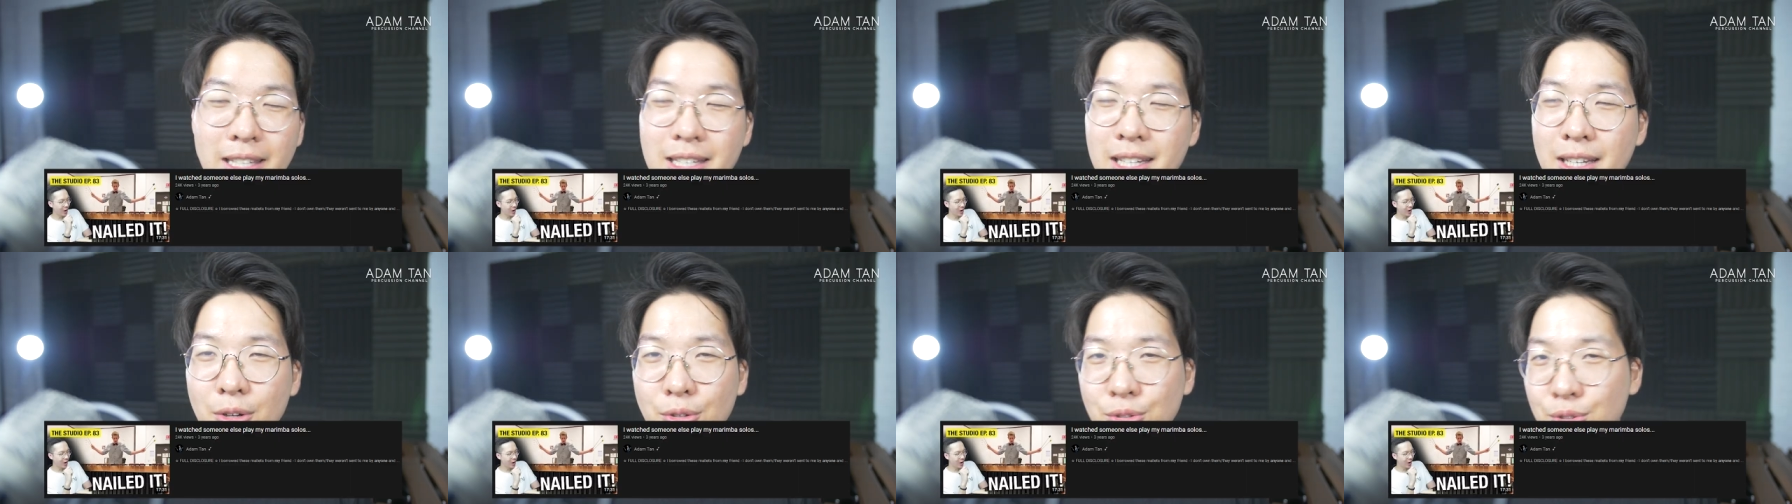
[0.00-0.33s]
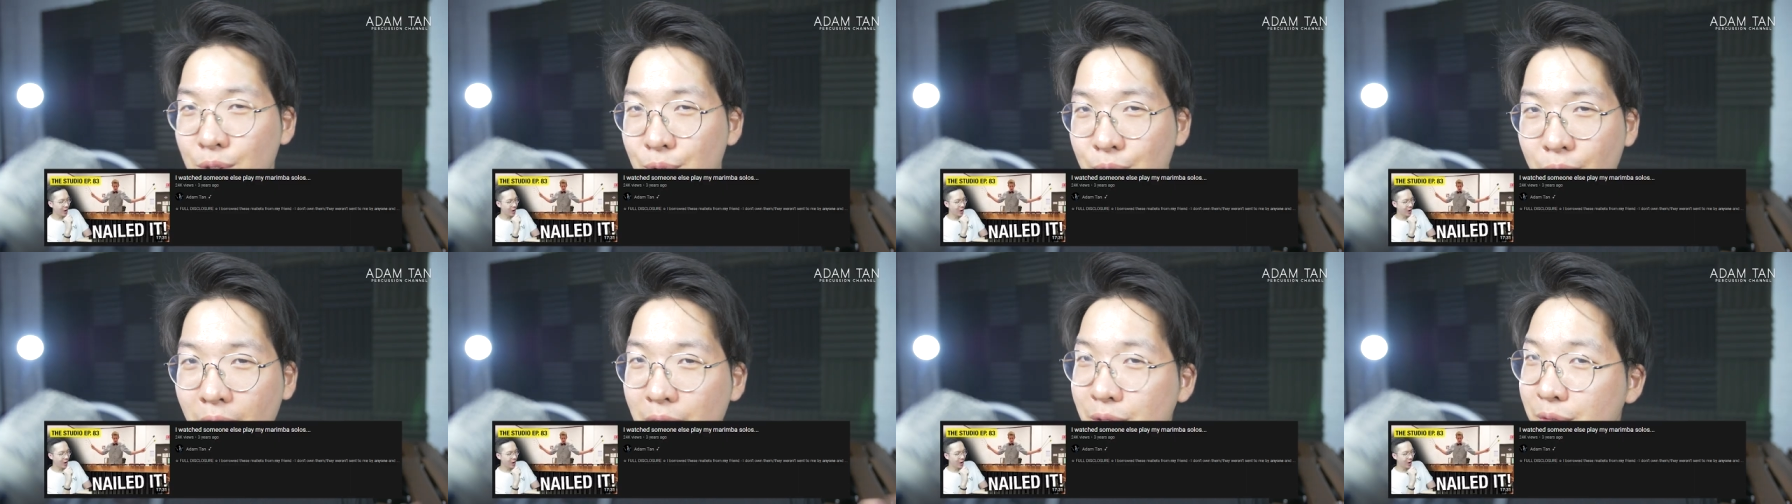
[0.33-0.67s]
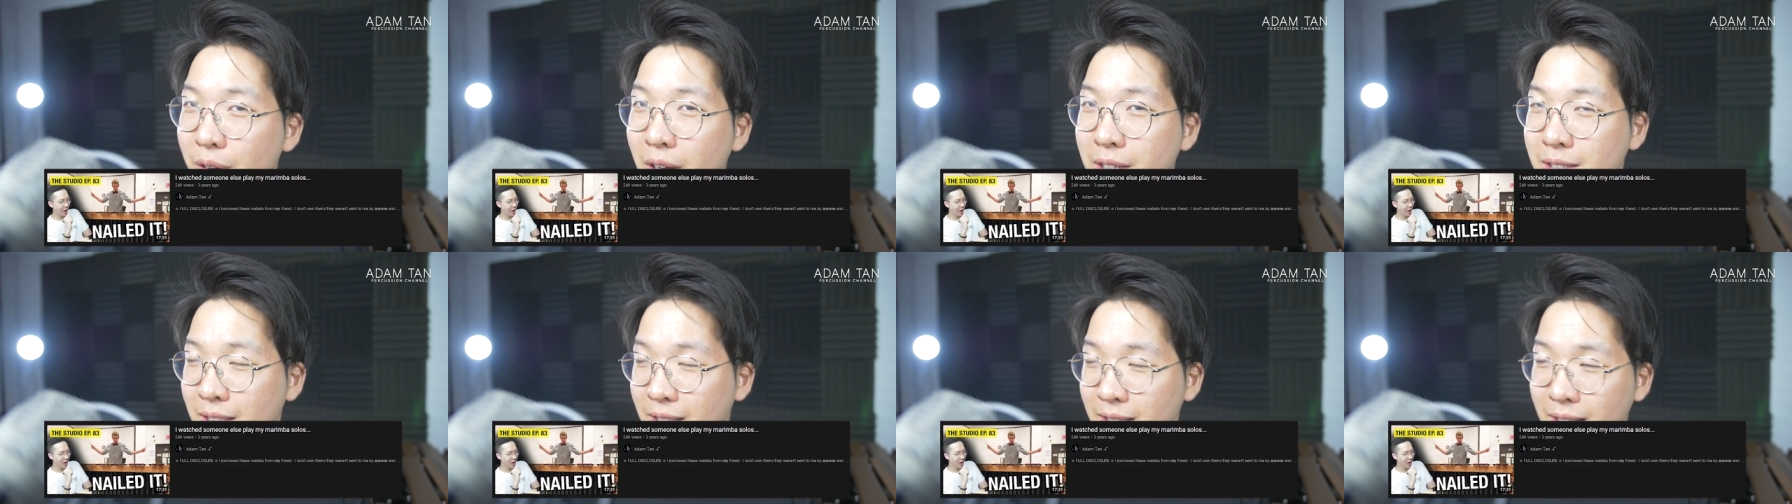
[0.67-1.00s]
And yeah, also fun
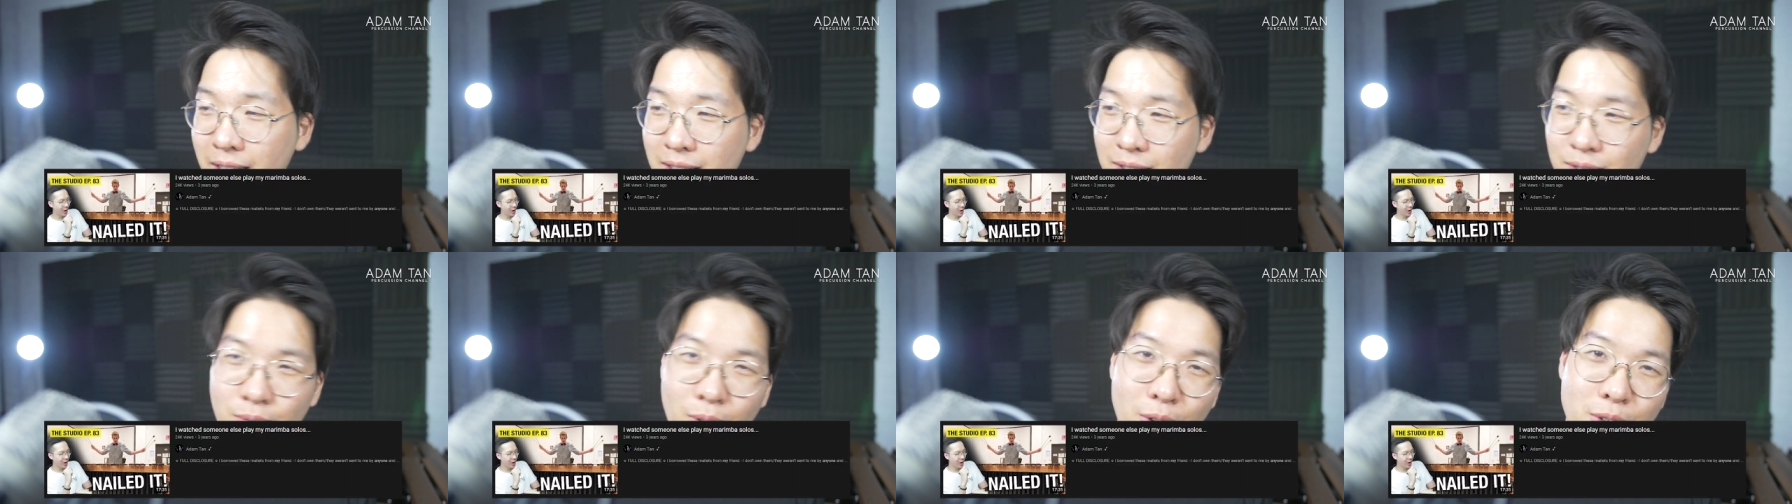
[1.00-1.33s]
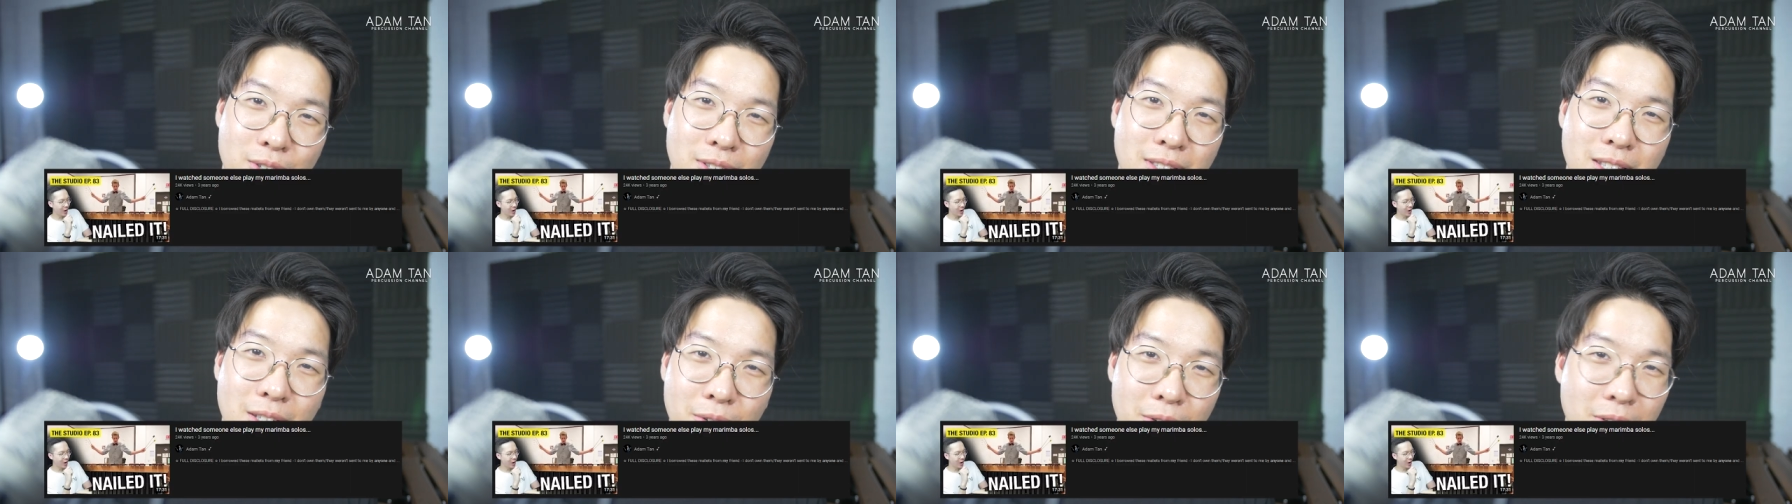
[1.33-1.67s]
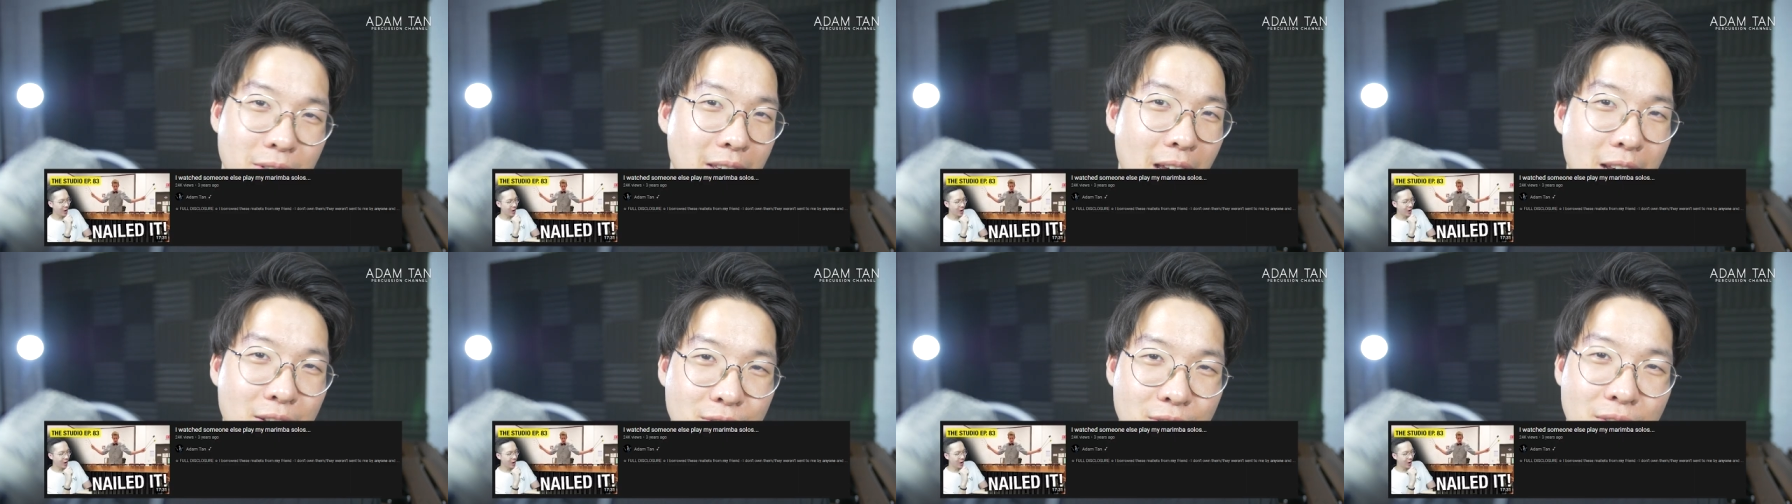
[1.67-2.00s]
fact, the Let's Watch
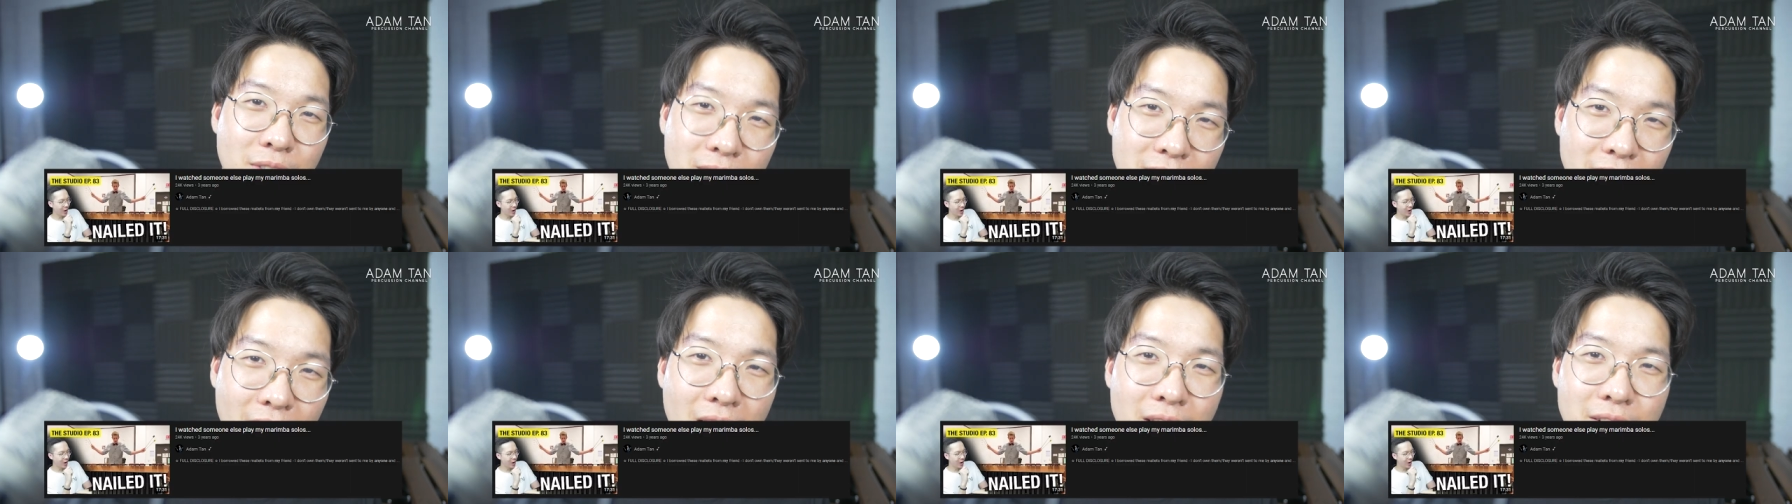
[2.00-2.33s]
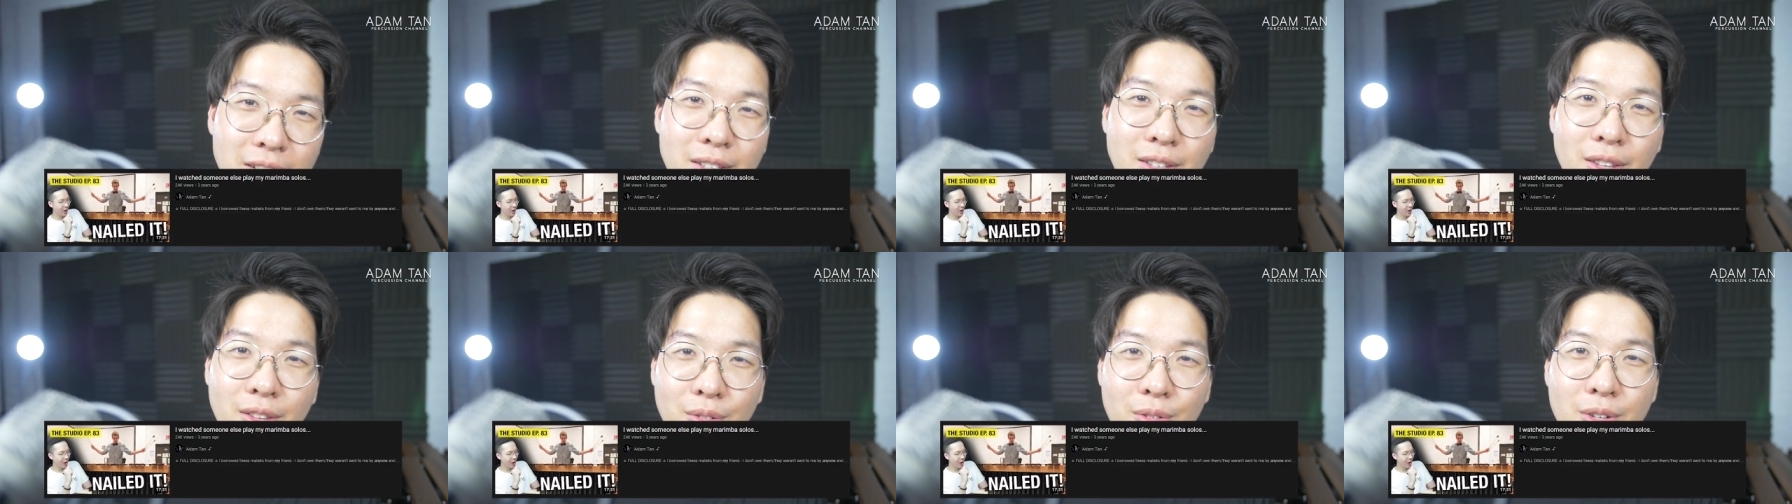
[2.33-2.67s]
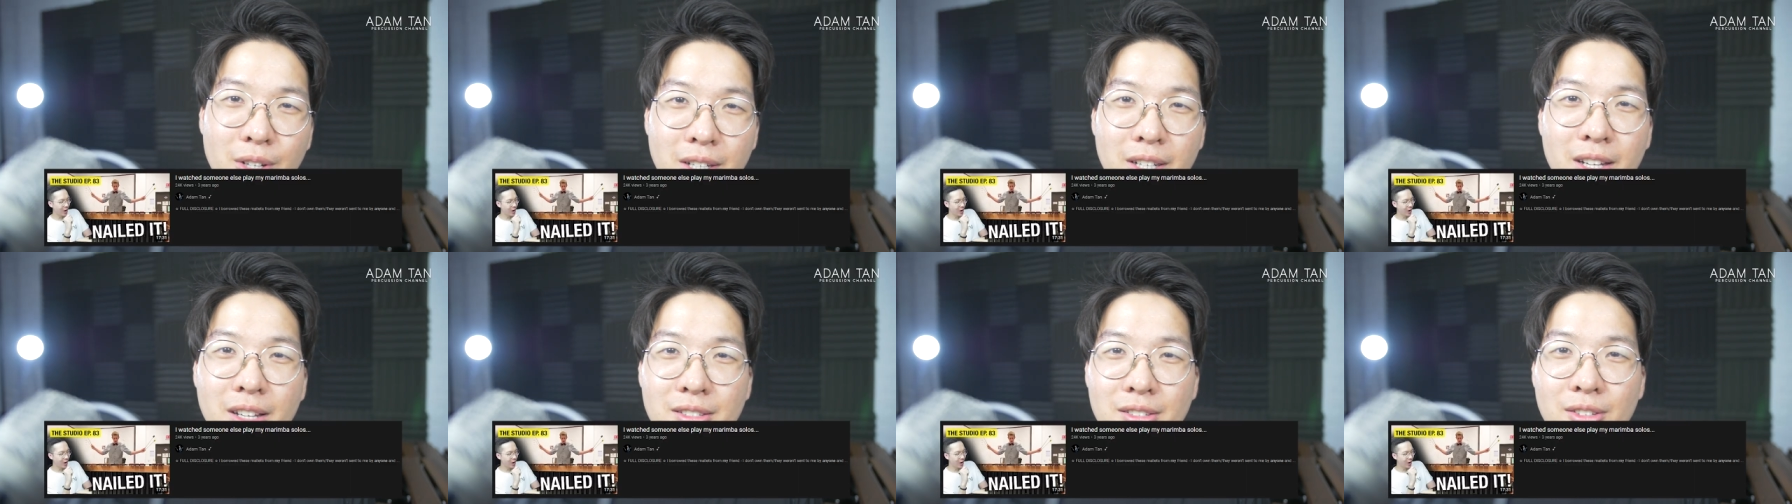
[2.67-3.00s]
series actually started
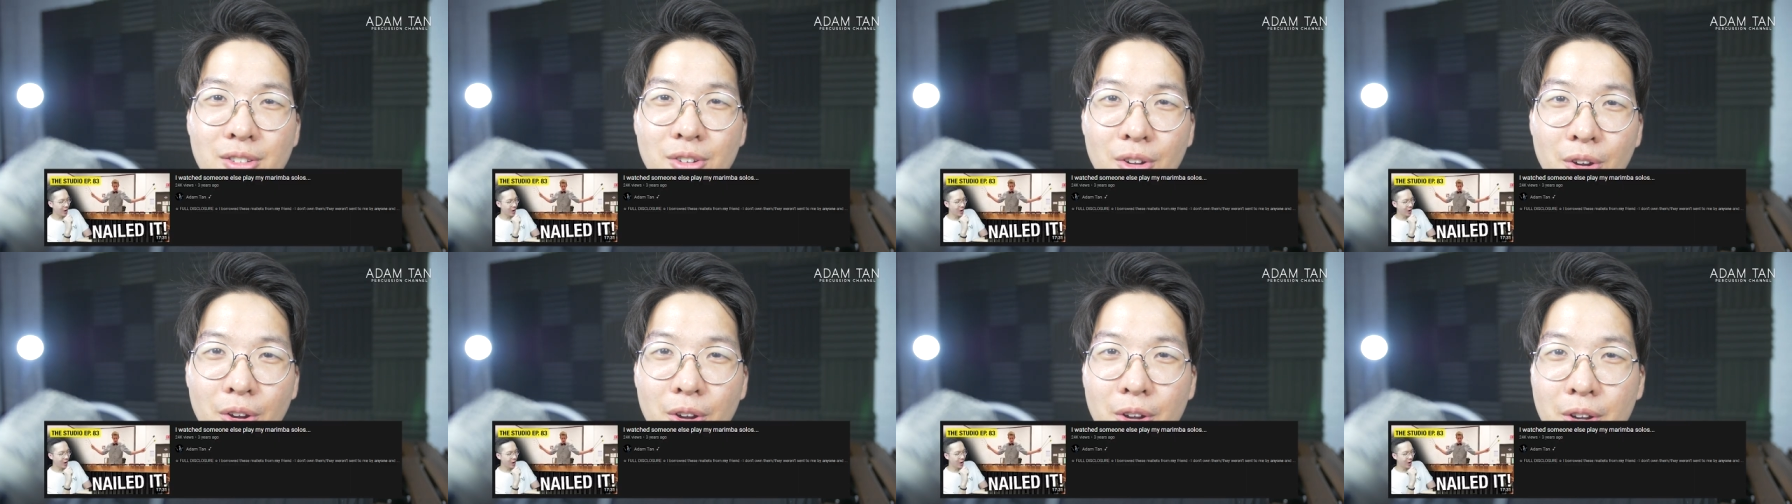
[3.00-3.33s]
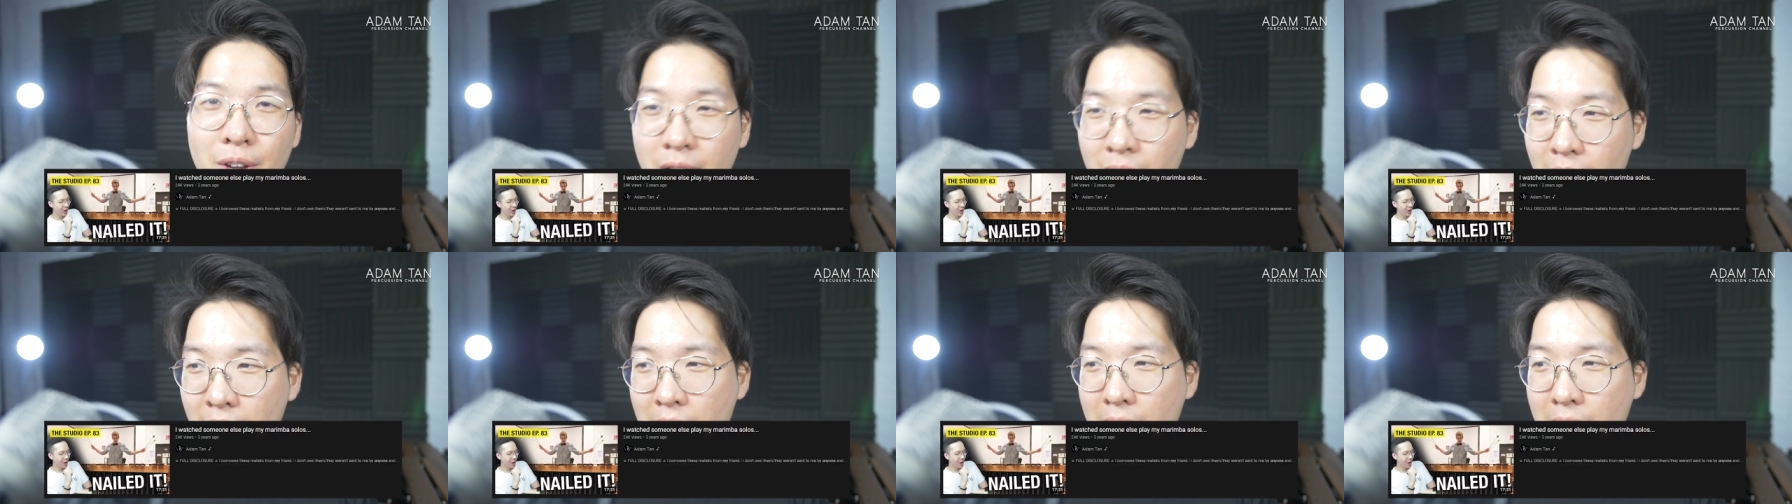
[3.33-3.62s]
three years ago